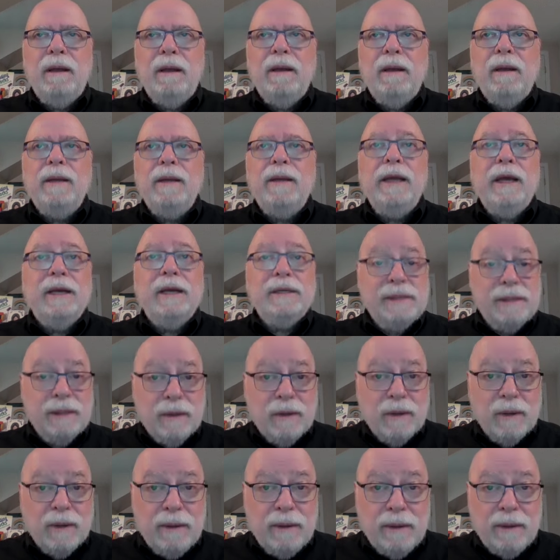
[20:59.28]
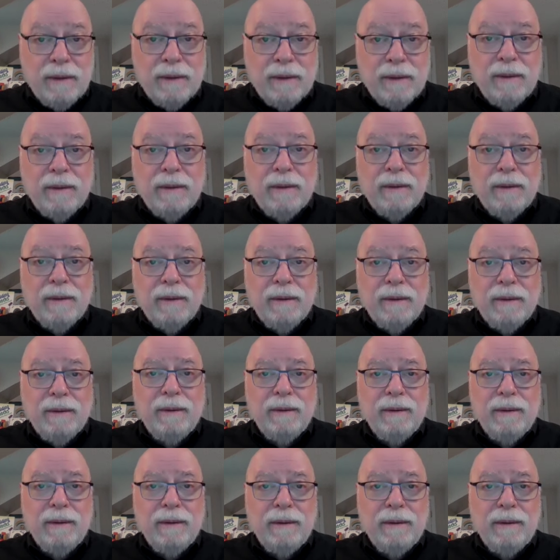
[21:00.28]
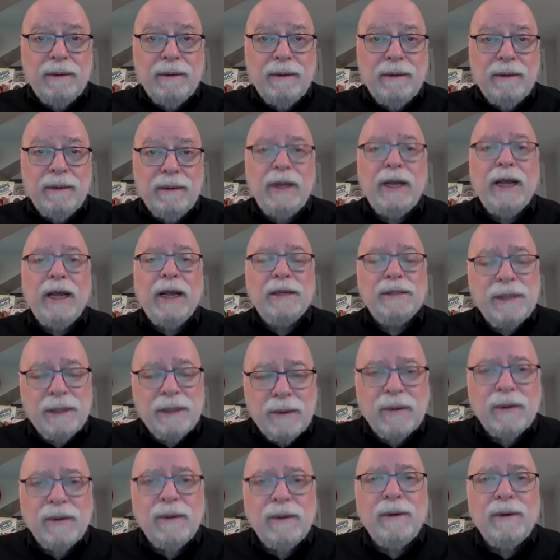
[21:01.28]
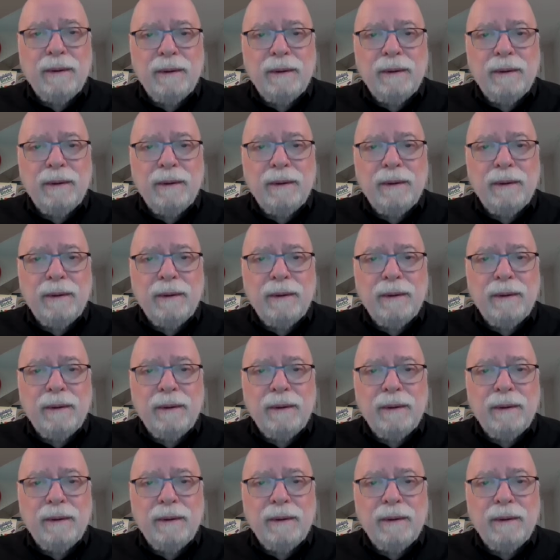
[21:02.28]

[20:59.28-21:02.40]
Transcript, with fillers: Yes, Lord. Yes, Lord.